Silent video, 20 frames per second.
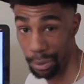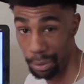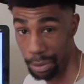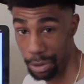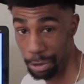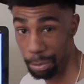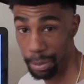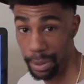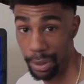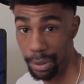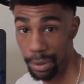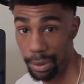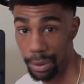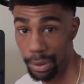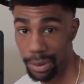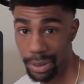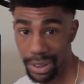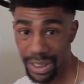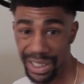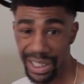on the speaker,
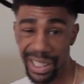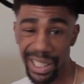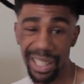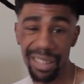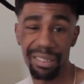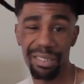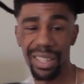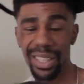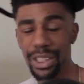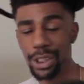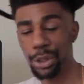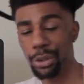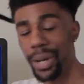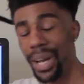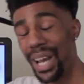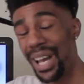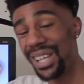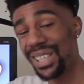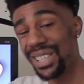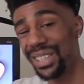see if it
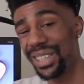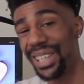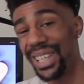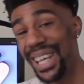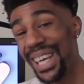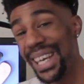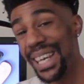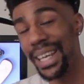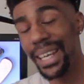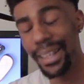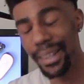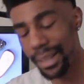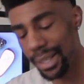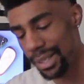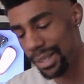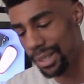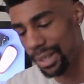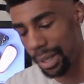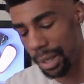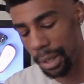translated the
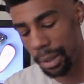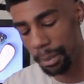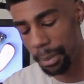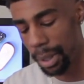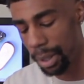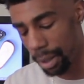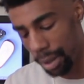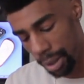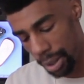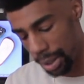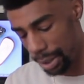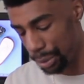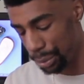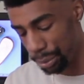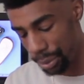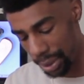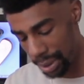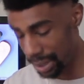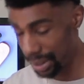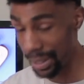same, and you
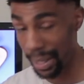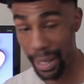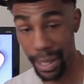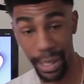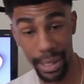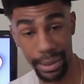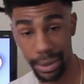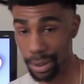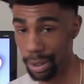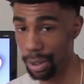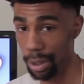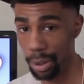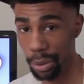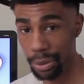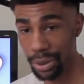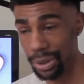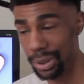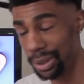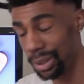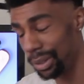can get the highs and the lows
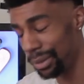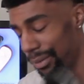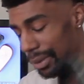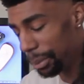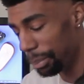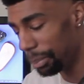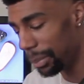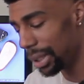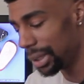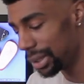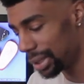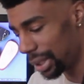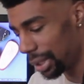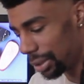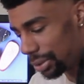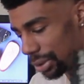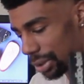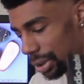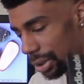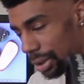and see if the mix
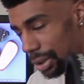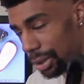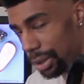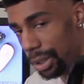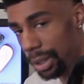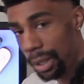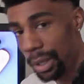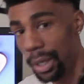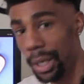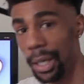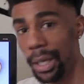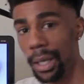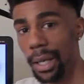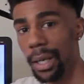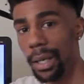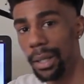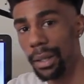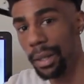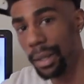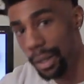sounds good.
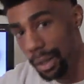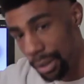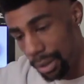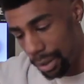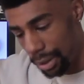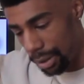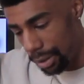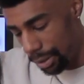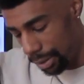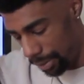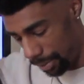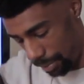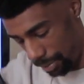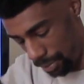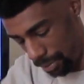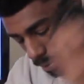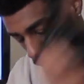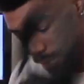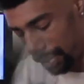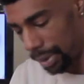And then
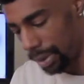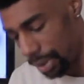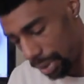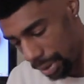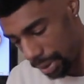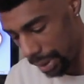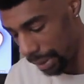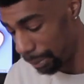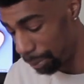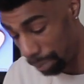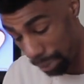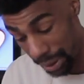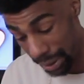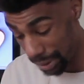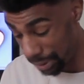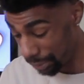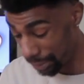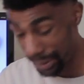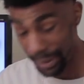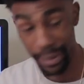they played
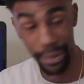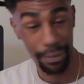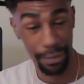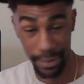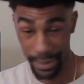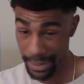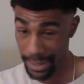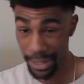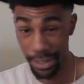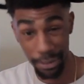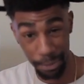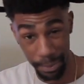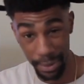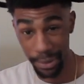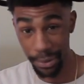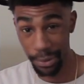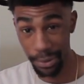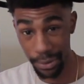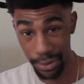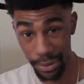it on a different set of
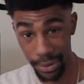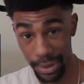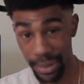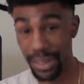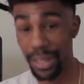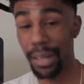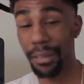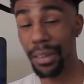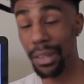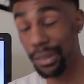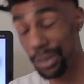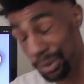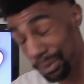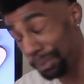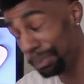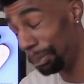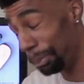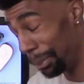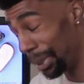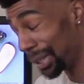speakers to see if the
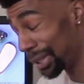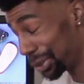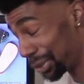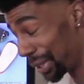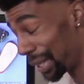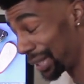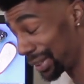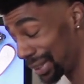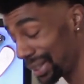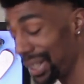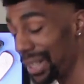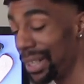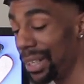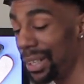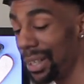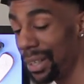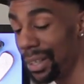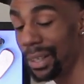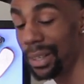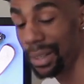mix translated
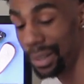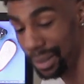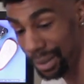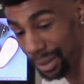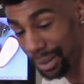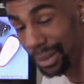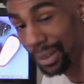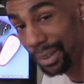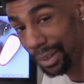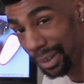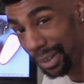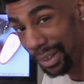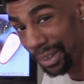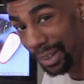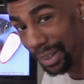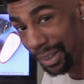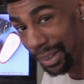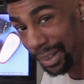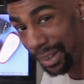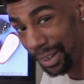again,
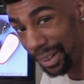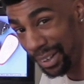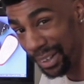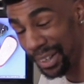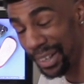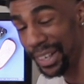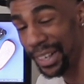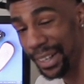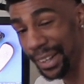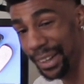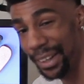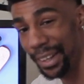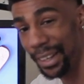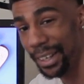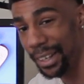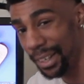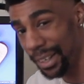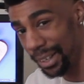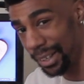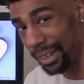and
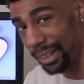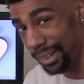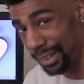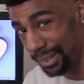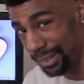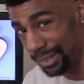then